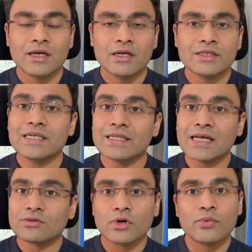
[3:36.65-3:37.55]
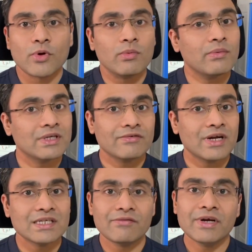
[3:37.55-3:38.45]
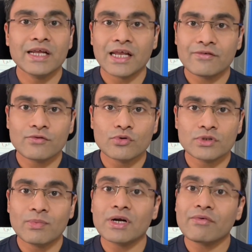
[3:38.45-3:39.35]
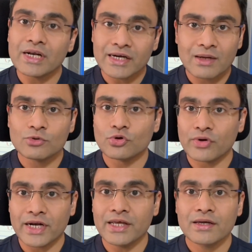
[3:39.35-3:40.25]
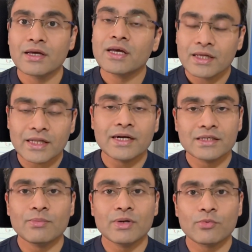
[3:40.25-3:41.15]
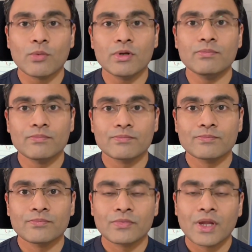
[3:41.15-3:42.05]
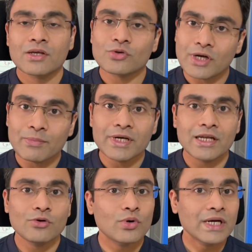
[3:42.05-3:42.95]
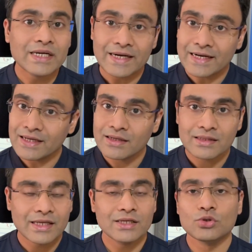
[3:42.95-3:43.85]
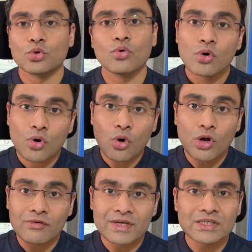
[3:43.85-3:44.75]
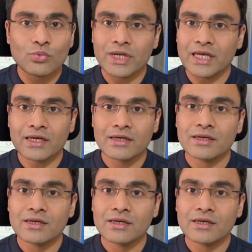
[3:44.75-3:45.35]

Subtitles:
See, that's not a problem as far as everyday life goes, but when it comes to trading, that is a big problem. So let me tell you, in trading, there is no always winning.